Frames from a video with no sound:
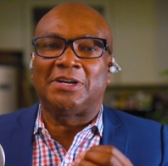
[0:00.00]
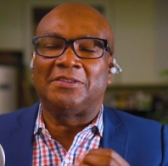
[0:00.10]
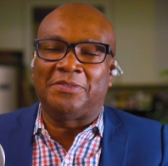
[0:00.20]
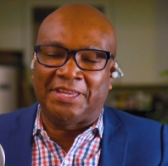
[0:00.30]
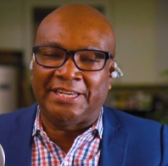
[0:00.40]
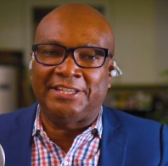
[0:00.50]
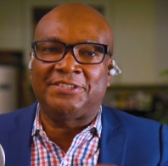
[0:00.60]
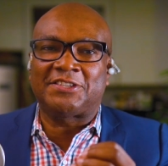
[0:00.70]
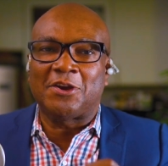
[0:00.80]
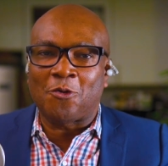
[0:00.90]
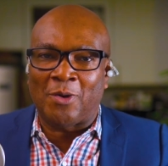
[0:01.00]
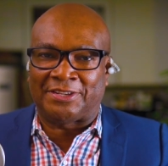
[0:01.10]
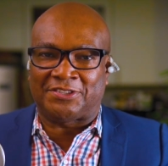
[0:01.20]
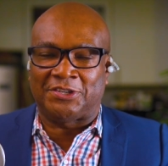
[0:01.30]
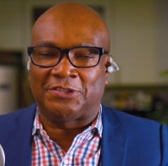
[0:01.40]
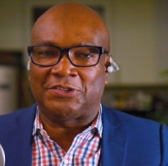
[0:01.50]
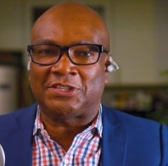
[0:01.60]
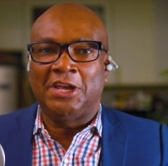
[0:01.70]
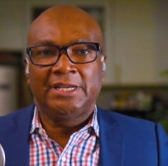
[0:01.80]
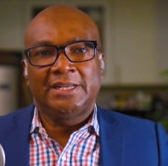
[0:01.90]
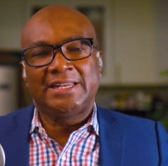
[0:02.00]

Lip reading: these questions.